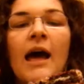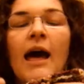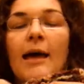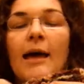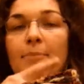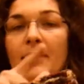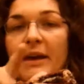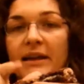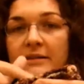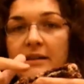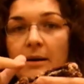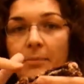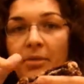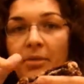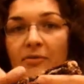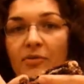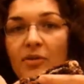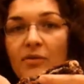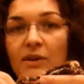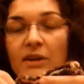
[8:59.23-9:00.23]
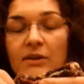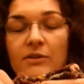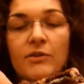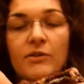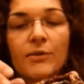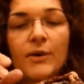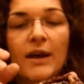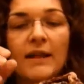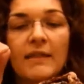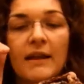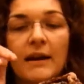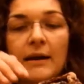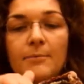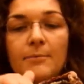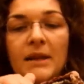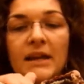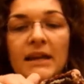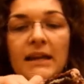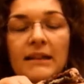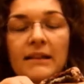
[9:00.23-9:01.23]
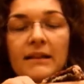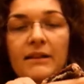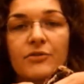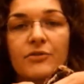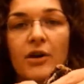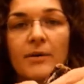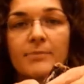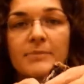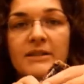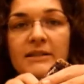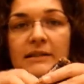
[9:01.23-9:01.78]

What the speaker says: I picked up the 52 and then immediately dropped